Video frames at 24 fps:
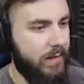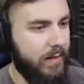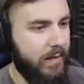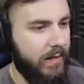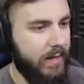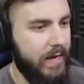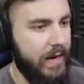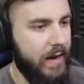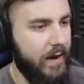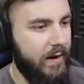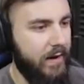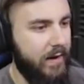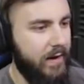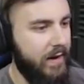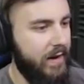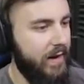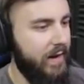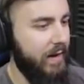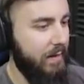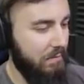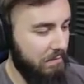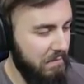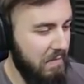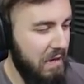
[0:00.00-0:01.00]
I
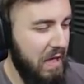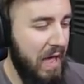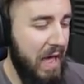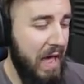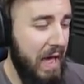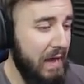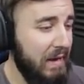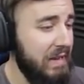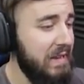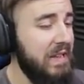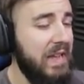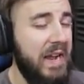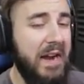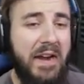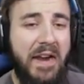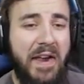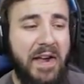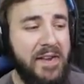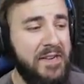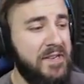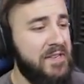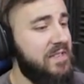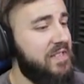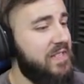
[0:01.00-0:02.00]
carry... Eh, I can carry
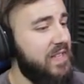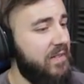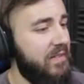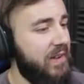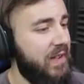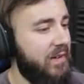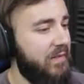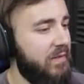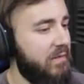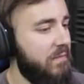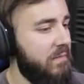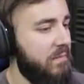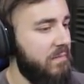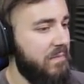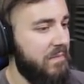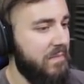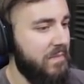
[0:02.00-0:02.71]
170 of them.